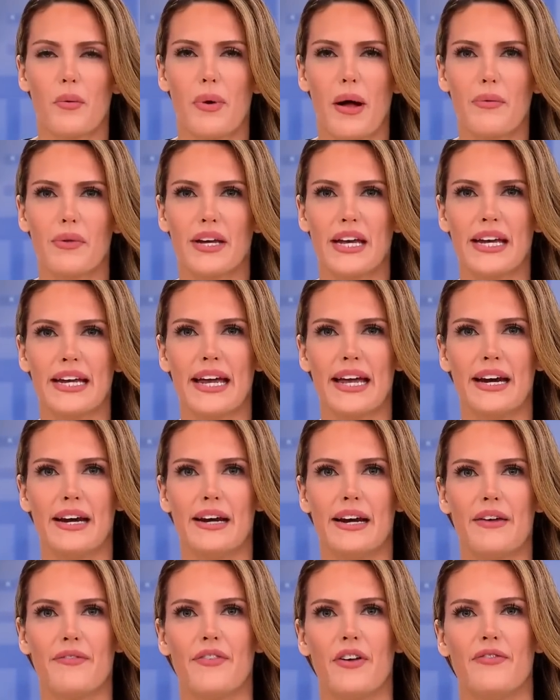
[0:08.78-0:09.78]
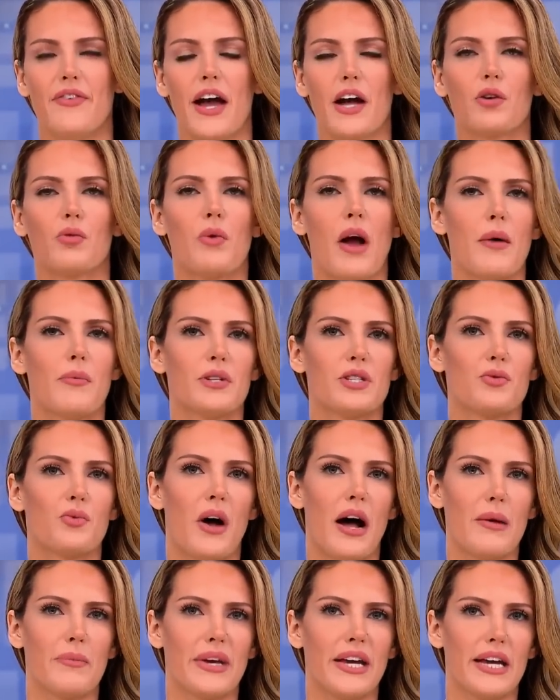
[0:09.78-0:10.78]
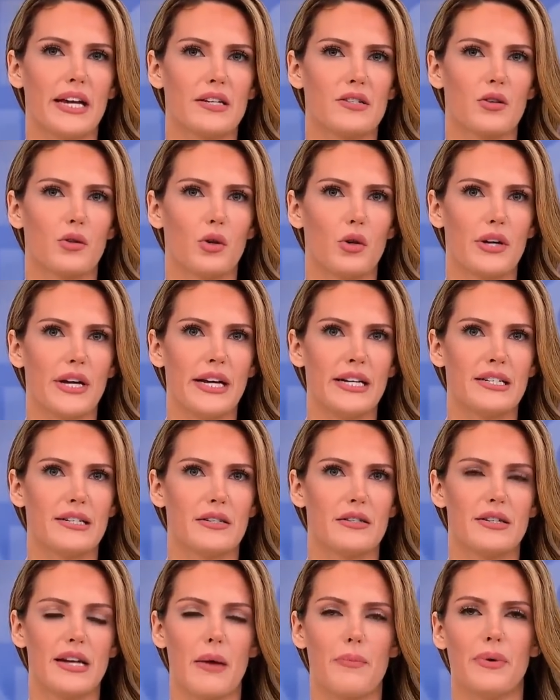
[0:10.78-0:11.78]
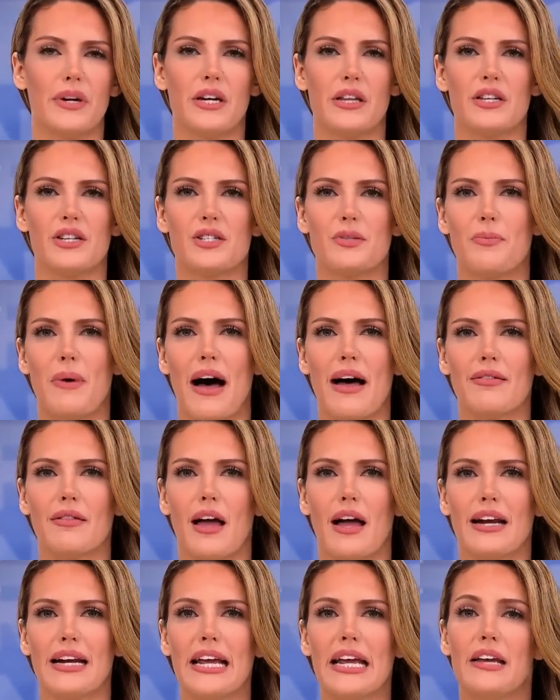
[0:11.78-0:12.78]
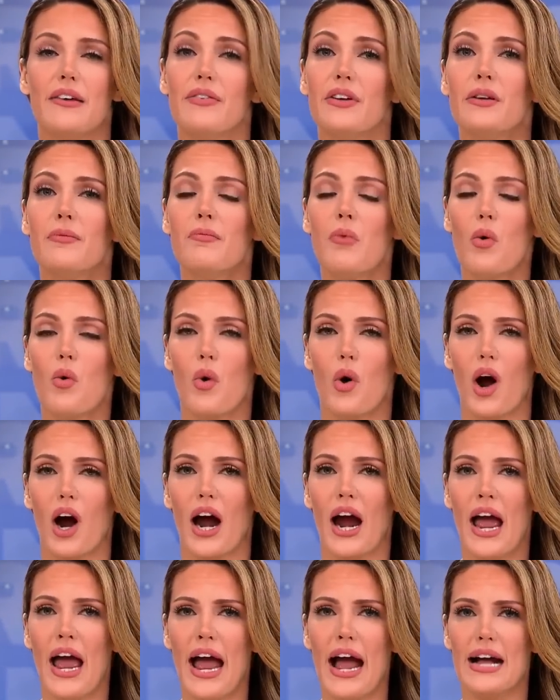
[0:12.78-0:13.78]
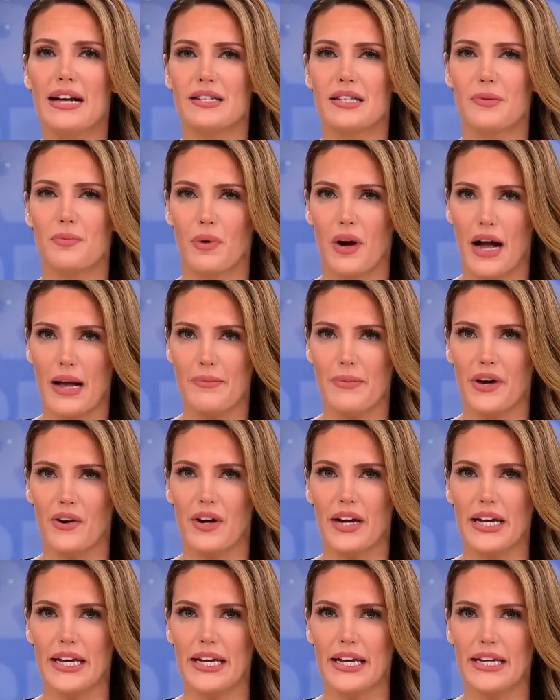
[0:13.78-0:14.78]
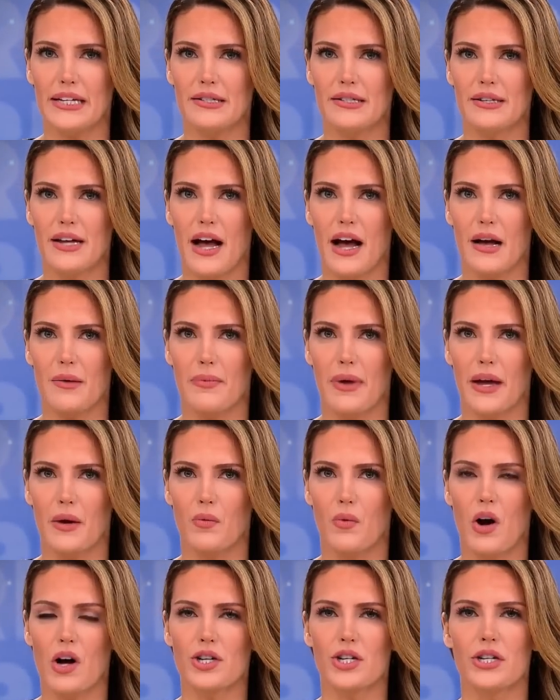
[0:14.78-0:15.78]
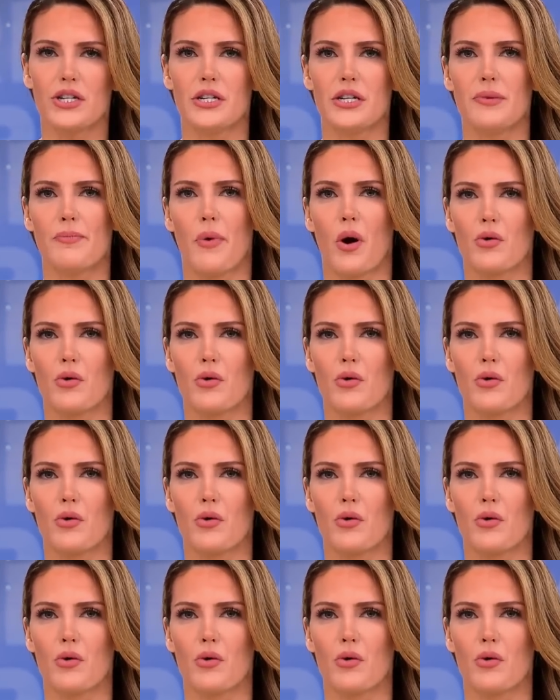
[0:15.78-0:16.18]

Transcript: Republican candidate Vivek Ramaswamy is looking to step into the spotlight even more as the primary heats up. A Washington